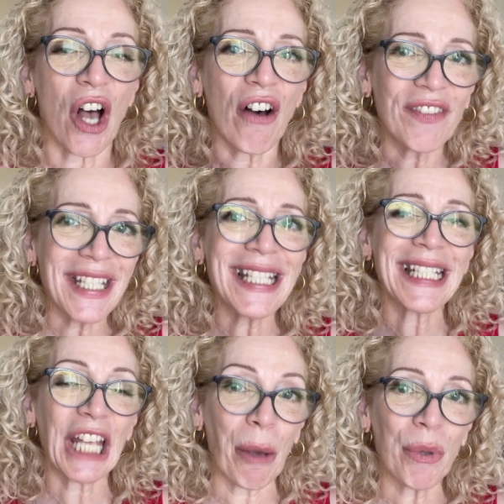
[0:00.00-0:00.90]
of these
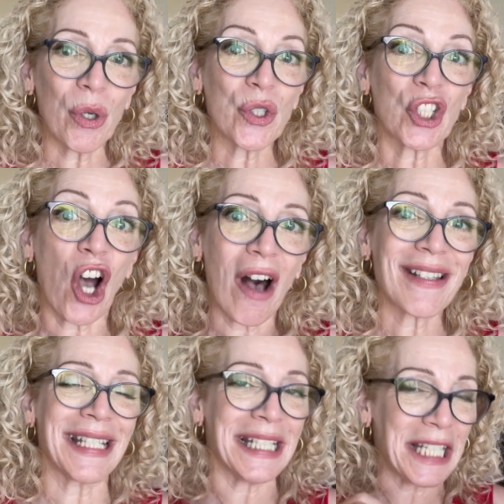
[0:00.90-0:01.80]
chemicals
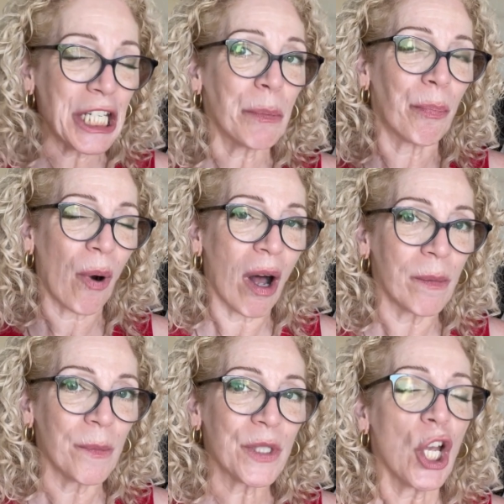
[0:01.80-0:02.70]
causing these
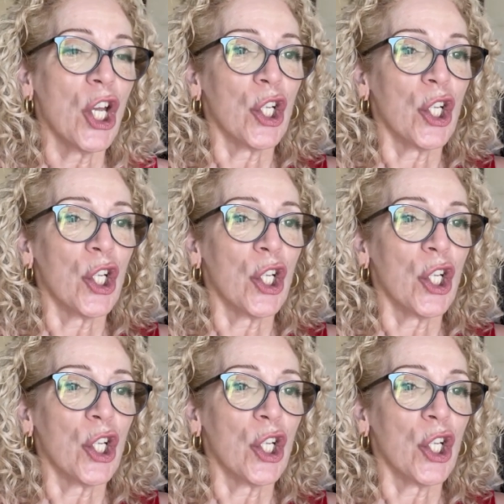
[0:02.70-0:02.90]
problems